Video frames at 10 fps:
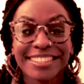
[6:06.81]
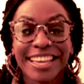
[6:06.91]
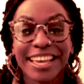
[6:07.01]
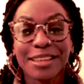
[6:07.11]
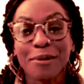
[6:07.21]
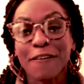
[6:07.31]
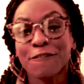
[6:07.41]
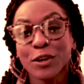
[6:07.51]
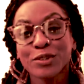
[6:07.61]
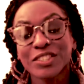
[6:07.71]
and my
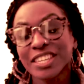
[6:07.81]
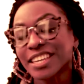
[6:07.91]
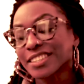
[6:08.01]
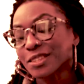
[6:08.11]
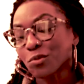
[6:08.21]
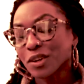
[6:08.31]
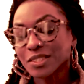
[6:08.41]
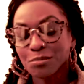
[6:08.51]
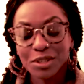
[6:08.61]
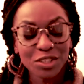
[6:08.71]
first test, it
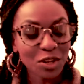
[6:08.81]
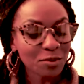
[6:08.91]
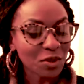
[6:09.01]
wasn't midterms or